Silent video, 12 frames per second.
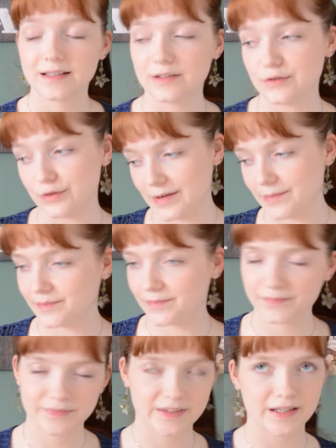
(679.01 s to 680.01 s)
So yeah,
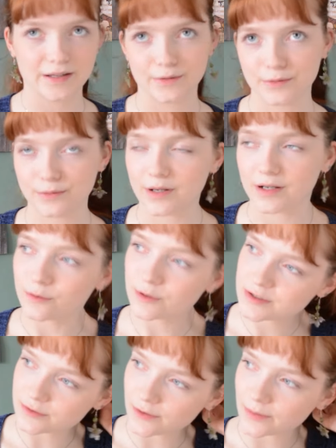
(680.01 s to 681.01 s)
I don't know. I
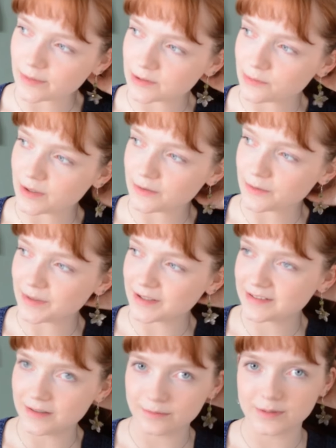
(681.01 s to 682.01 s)
always talk about the weather
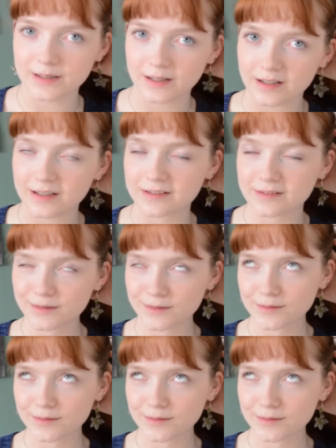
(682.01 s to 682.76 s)
because I really like it.